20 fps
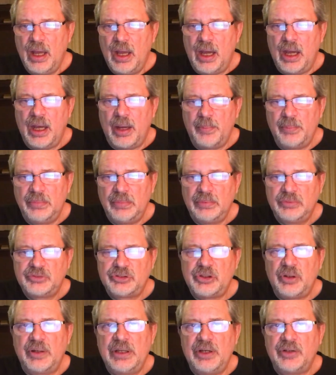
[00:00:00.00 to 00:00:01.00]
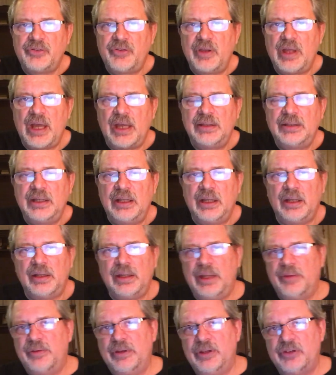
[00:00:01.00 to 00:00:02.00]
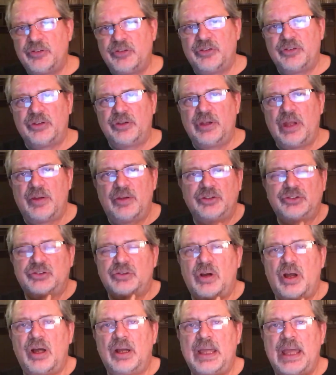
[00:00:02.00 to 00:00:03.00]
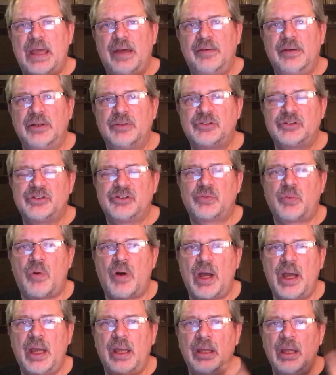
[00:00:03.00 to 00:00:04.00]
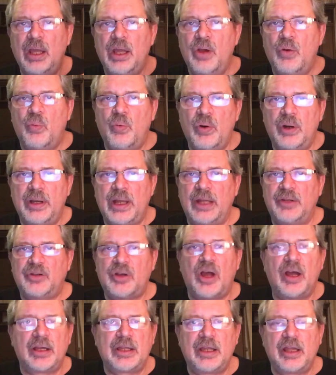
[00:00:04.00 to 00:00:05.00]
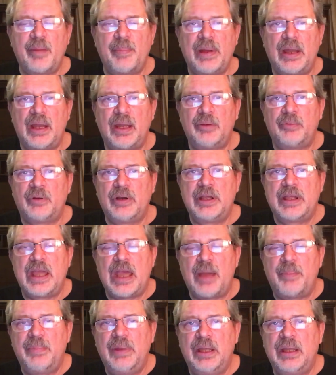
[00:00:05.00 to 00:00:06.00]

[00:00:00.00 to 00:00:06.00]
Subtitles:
So here's the idea, and this is another strong evidence as why we're not talking about a recap,